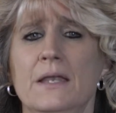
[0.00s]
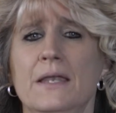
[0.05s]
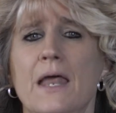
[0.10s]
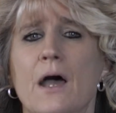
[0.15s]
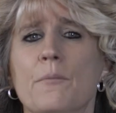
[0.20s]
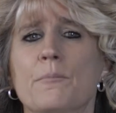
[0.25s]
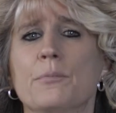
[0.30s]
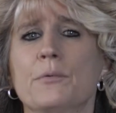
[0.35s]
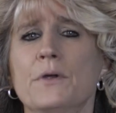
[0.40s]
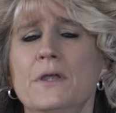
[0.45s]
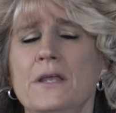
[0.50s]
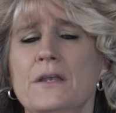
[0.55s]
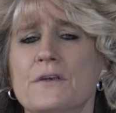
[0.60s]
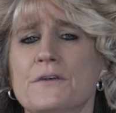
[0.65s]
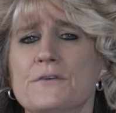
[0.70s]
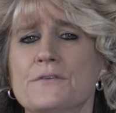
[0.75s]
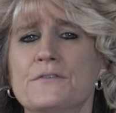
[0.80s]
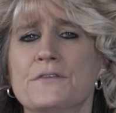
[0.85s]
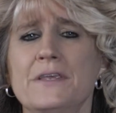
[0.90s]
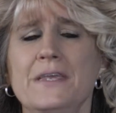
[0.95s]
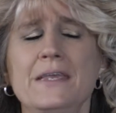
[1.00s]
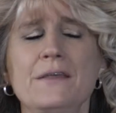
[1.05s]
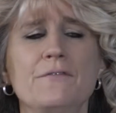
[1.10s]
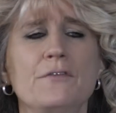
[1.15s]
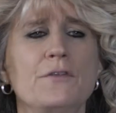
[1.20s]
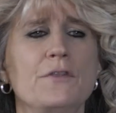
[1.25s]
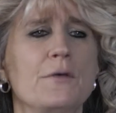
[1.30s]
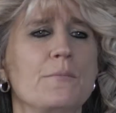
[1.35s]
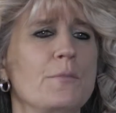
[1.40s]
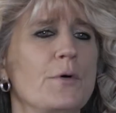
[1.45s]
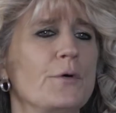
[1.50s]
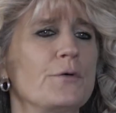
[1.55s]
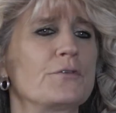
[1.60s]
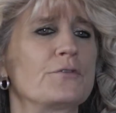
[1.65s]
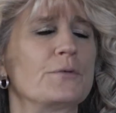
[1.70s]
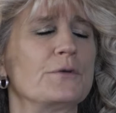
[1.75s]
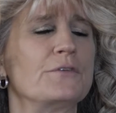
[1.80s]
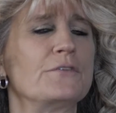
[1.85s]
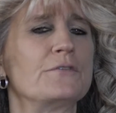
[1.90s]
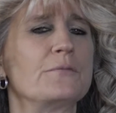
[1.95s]
Now, breeders, even the
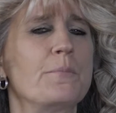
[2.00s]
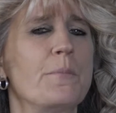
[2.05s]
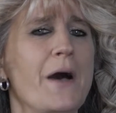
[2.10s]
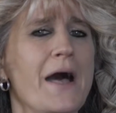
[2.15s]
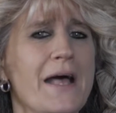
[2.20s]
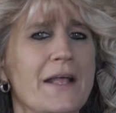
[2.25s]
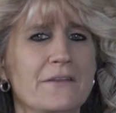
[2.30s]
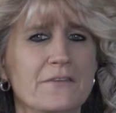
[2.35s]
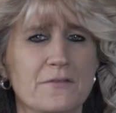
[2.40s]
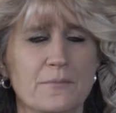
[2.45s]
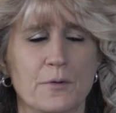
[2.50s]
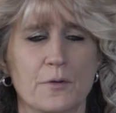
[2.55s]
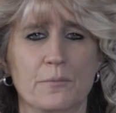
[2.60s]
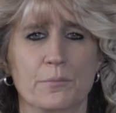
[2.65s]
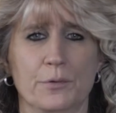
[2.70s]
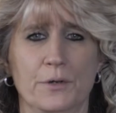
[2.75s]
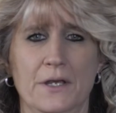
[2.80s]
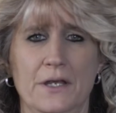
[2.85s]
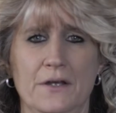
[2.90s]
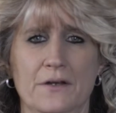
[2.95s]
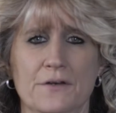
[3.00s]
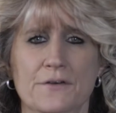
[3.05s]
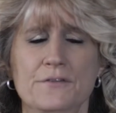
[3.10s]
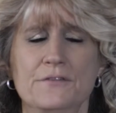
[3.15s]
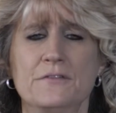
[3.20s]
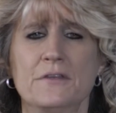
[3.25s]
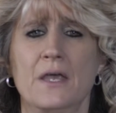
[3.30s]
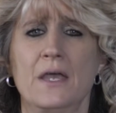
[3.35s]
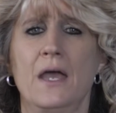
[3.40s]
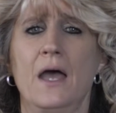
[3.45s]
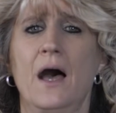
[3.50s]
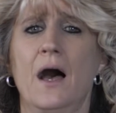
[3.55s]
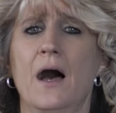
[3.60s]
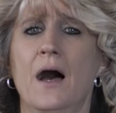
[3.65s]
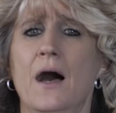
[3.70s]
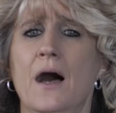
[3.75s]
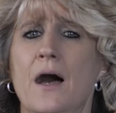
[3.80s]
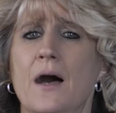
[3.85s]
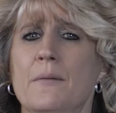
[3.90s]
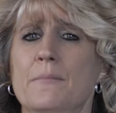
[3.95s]
most responsible breeders,
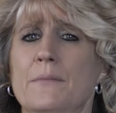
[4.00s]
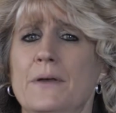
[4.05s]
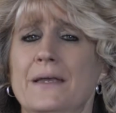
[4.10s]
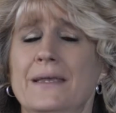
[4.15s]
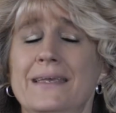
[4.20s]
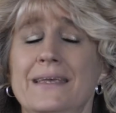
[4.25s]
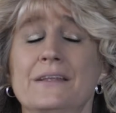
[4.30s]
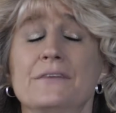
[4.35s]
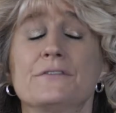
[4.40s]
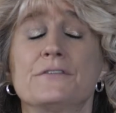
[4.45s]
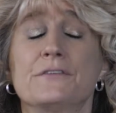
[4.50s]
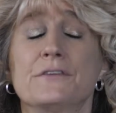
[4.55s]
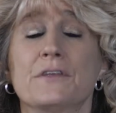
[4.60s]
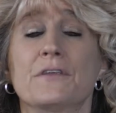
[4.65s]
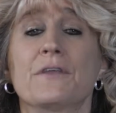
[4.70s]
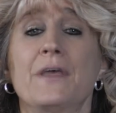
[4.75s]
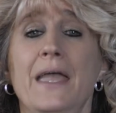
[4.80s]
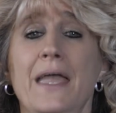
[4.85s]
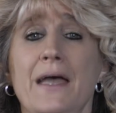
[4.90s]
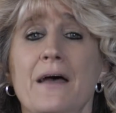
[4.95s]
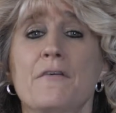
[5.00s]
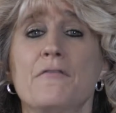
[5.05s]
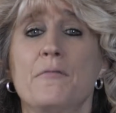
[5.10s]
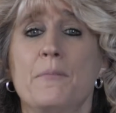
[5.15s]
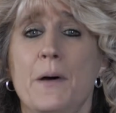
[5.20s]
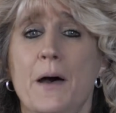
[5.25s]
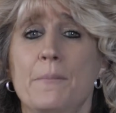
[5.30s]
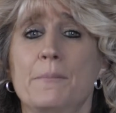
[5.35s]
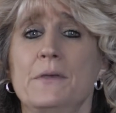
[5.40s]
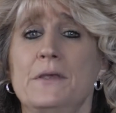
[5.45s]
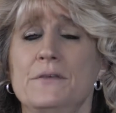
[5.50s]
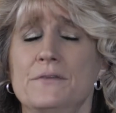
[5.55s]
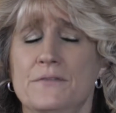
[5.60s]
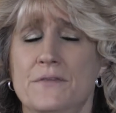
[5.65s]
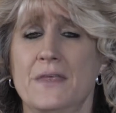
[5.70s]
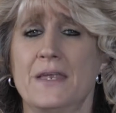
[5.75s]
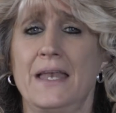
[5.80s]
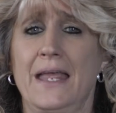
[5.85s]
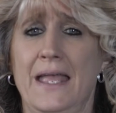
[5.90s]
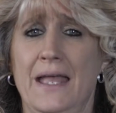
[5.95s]
can still have
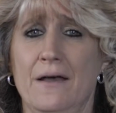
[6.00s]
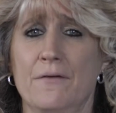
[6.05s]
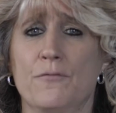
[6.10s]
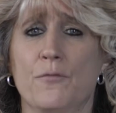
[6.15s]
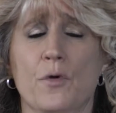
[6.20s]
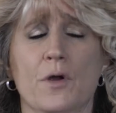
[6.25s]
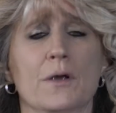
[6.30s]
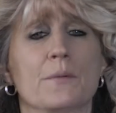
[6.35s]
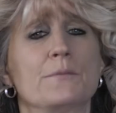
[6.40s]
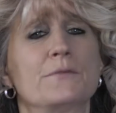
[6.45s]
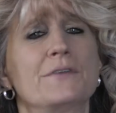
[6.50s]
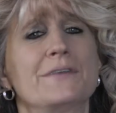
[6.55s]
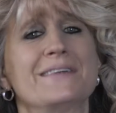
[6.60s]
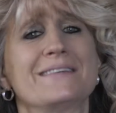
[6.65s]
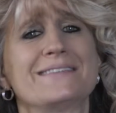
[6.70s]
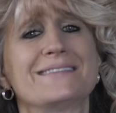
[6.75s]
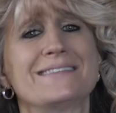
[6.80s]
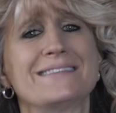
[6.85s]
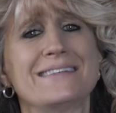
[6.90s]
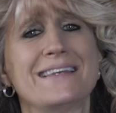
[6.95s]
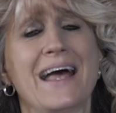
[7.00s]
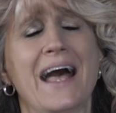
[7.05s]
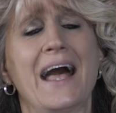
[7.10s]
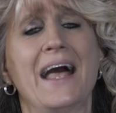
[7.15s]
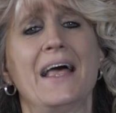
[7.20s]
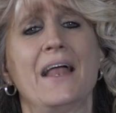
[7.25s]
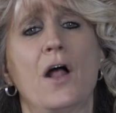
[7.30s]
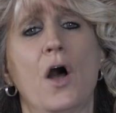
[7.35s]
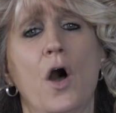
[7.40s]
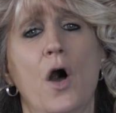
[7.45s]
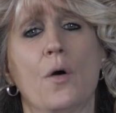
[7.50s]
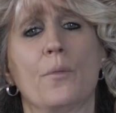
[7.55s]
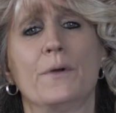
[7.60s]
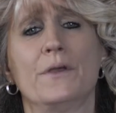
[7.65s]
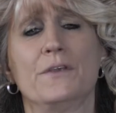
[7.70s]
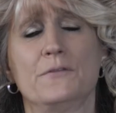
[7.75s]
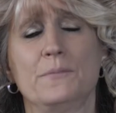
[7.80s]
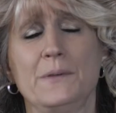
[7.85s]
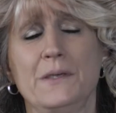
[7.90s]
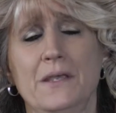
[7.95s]
puppies that have worms, and it's not
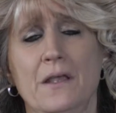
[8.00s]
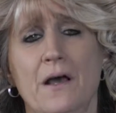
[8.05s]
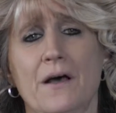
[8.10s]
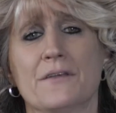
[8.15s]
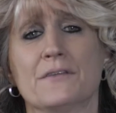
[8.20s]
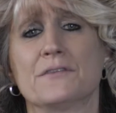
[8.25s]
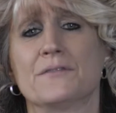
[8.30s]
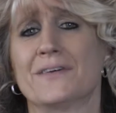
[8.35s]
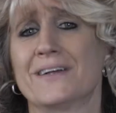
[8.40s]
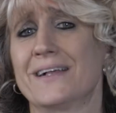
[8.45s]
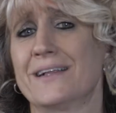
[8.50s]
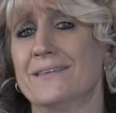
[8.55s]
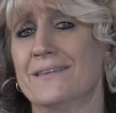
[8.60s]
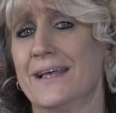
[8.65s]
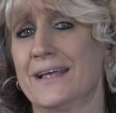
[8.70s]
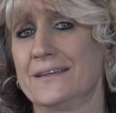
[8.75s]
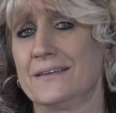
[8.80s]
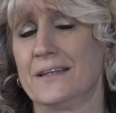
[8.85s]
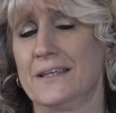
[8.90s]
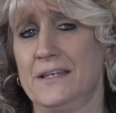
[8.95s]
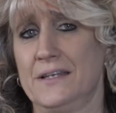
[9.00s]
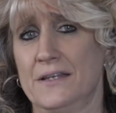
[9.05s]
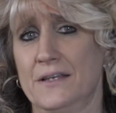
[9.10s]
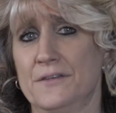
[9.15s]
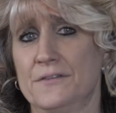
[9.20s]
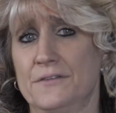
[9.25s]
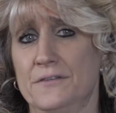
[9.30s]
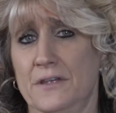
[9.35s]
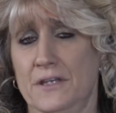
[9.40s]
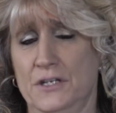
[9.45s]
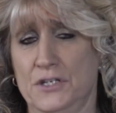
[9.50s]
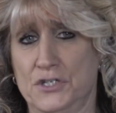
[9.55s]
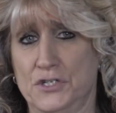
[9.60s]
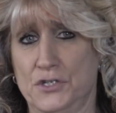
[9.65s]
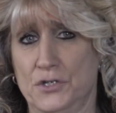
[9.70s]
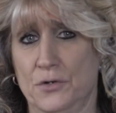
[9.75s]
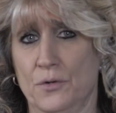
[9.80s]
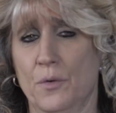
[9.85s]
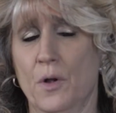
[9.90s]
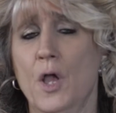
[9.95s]
always because of a cleanliness
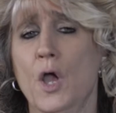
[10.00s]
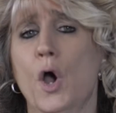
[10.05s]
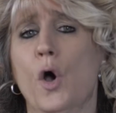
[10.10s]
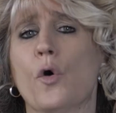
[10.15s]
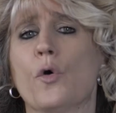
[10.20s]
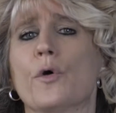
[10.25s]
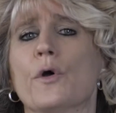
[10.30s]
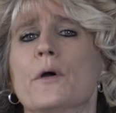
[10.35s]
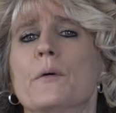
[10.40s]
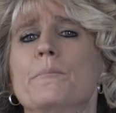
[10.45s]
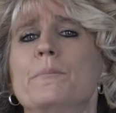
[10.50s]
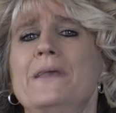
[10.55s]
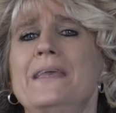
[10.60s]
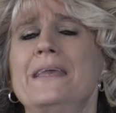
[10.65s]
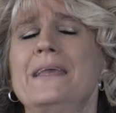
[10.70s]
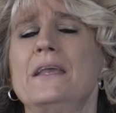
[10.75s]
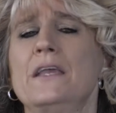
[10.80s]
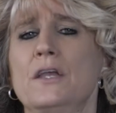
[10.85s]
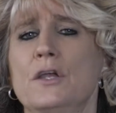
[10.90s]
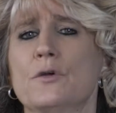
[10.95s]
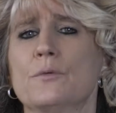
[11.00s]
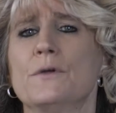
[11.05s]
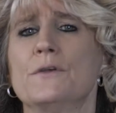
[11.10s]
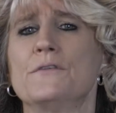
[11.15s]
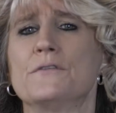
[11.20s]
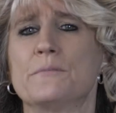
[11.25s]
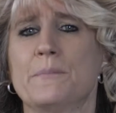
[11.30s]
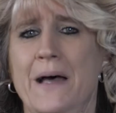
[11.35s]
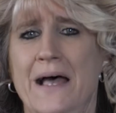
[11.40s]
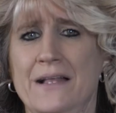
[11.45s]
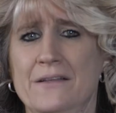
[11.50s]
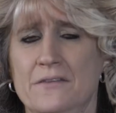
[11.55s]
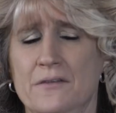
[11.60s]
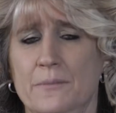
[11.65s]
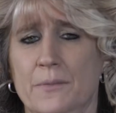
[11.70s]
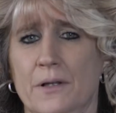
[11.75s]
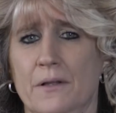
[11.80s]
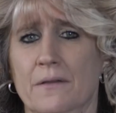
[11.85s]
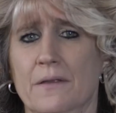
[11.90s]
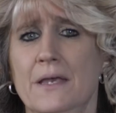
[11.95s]
issue or being
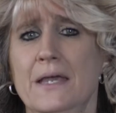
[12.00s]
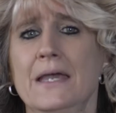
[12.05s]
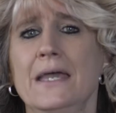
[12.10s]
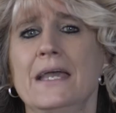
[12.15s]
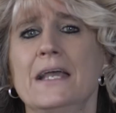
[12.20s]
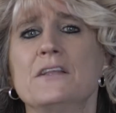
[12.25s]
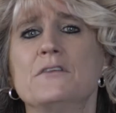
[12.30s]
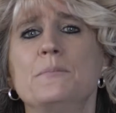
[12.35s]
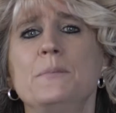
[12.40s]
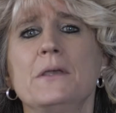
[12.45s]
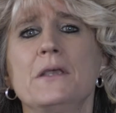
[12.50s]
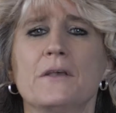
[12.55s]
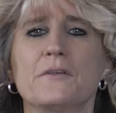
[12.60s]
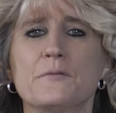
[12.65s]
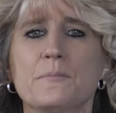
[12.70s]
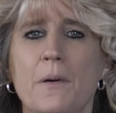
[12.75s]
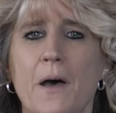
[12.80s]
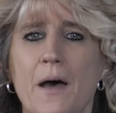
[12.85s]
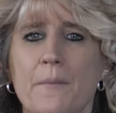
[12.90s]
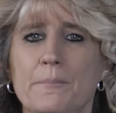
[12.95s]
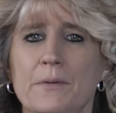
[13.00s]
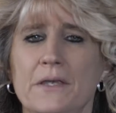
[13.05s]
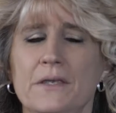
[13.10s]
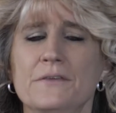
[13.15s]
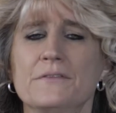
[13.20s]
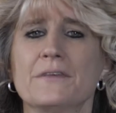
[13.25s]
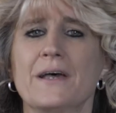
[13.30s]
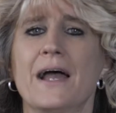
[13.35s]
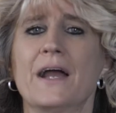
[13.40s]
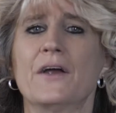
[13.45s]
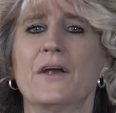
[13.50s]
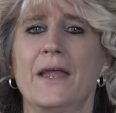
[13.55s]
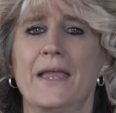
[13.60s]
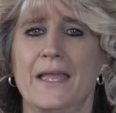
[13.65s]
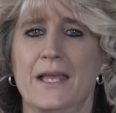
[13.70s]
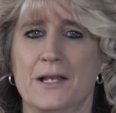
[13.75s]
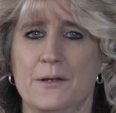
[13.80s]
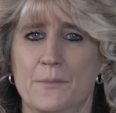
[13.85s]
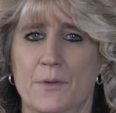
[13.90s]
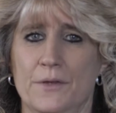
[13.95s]
irresponsible. It's because puppies are
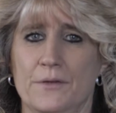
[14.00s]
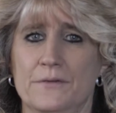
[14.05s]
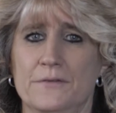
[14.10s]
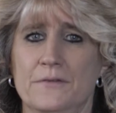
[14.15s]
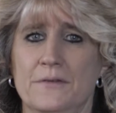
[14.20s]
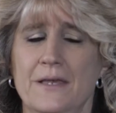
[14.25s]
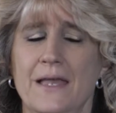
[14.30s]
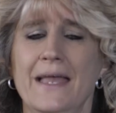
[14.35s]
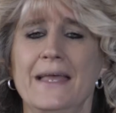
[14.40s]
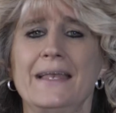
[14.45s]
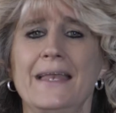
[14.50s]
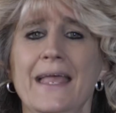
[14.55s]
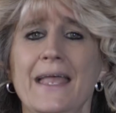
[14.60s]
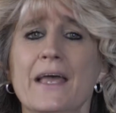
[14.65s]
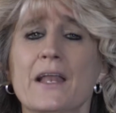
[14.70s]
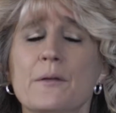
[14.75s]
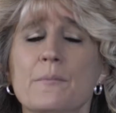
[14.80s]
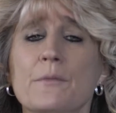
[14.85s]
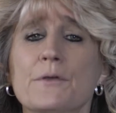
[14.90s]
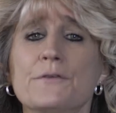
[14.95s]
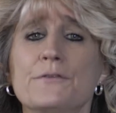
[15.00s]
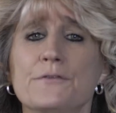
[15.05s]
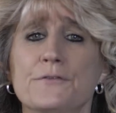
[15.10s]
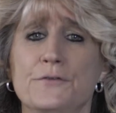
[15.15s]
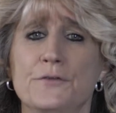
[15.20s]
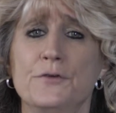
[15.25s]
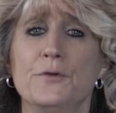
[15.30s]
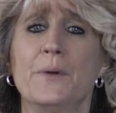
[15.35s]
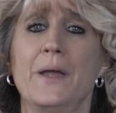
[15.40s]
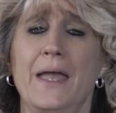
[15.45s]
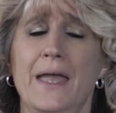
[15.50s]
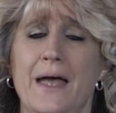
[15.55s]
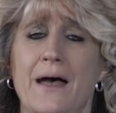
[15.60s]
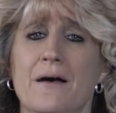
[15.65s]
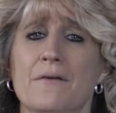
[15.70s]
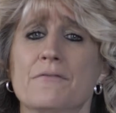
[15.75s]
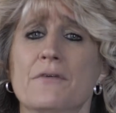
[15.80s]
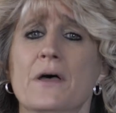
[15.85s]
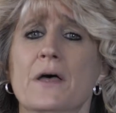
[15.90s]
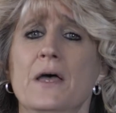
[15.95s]
animals, and animals do
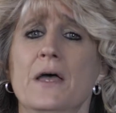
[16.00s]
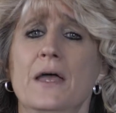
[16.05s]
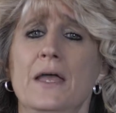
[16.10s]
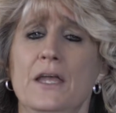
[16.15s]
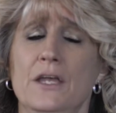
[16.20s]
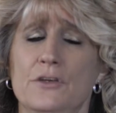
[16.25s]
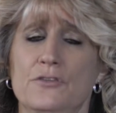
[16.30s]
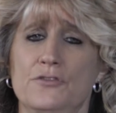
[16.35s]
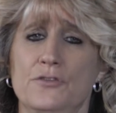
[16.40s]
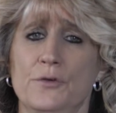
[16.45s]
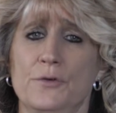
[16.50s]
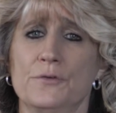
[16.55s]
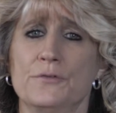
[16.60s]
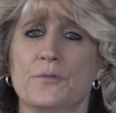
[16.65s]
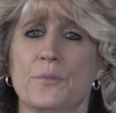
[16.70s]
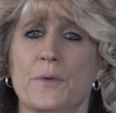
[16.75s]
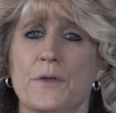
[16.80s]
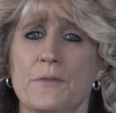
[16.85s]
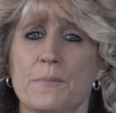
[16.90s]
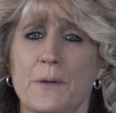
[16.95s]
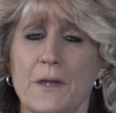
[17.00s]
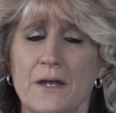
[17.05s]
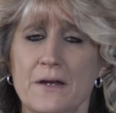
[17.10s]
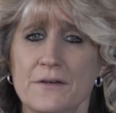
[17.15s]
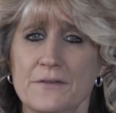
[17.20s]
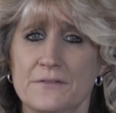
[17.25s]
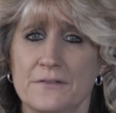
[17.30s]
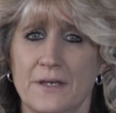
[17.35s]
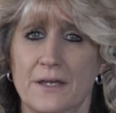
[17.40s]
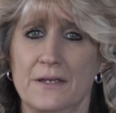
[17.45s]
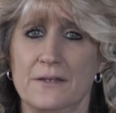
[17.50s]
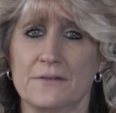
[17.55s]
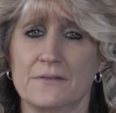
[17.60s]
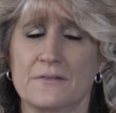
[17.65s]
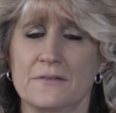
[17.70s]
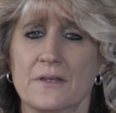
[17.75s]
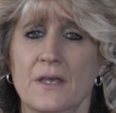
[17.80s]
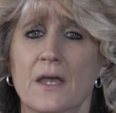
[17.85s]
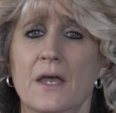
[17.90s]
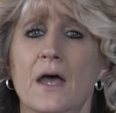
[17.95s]
have issues with
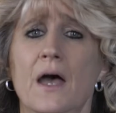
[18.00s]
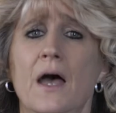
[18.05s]
parasites.